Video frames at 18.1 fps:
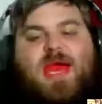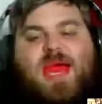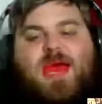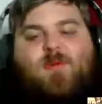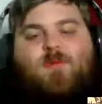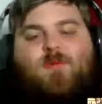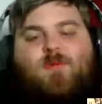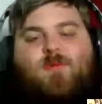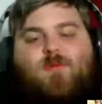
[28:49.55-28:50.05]

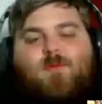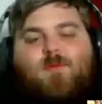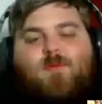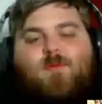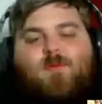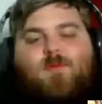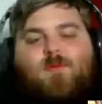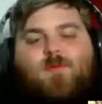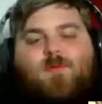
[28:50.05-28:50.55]
bad when
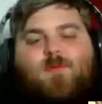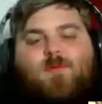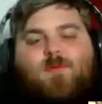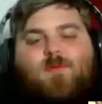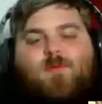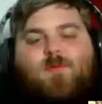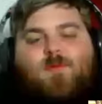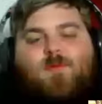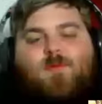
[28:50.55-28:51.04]
one of the
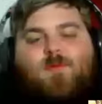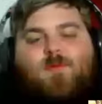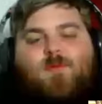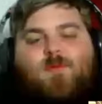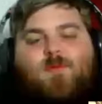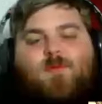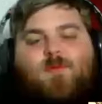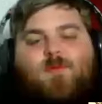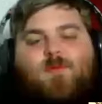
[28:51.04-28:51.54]
most
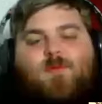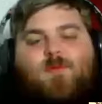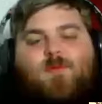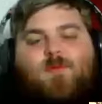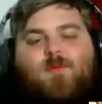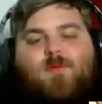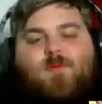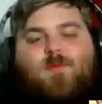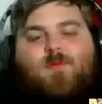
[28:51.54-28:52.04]

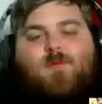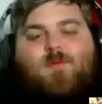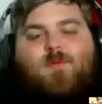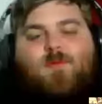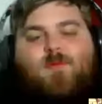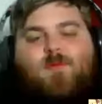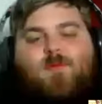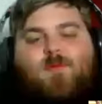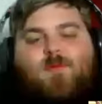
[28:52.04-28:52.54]
overrated
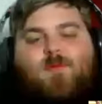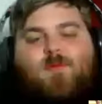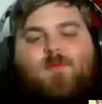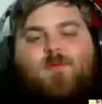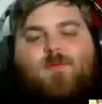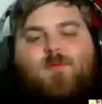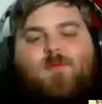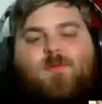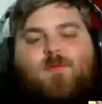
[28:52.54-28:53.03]
movies,
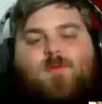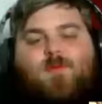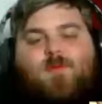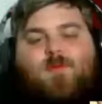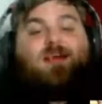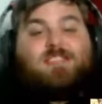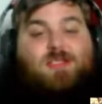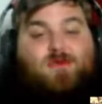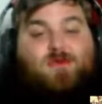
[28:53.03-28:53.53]

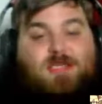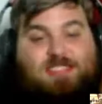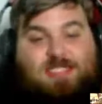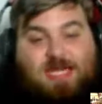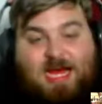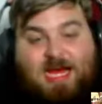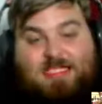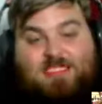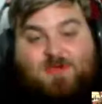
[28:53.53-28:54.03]

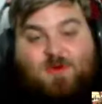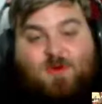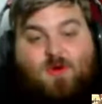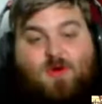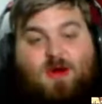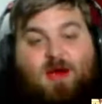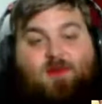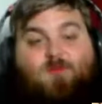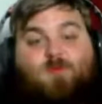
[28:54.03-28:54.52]
Suicide
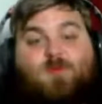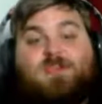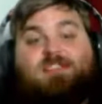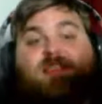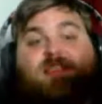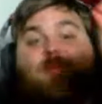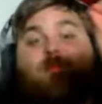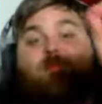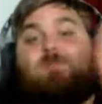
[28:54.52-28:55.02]
Squad,
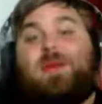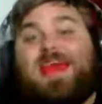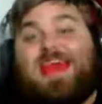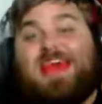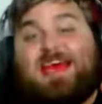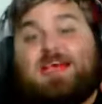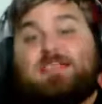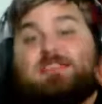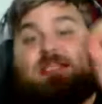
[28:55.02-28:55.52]
was the
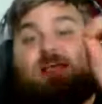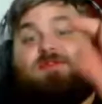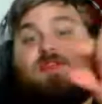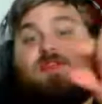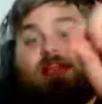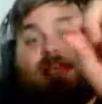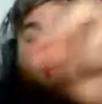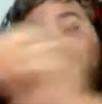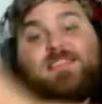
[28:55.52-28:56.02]
best of the
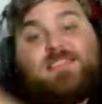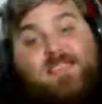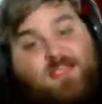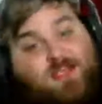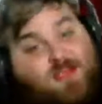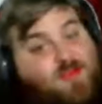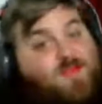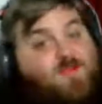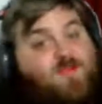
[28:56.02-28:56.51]
DC
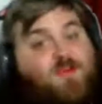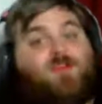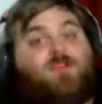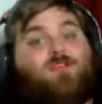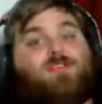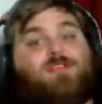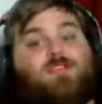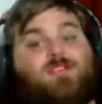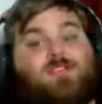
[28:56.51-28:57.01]
universe
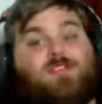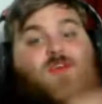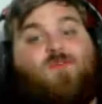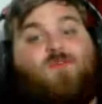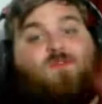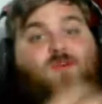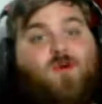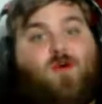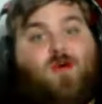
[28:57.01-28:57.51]
so
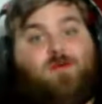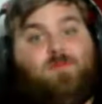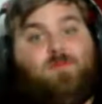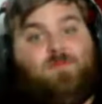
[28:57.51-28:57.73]
far.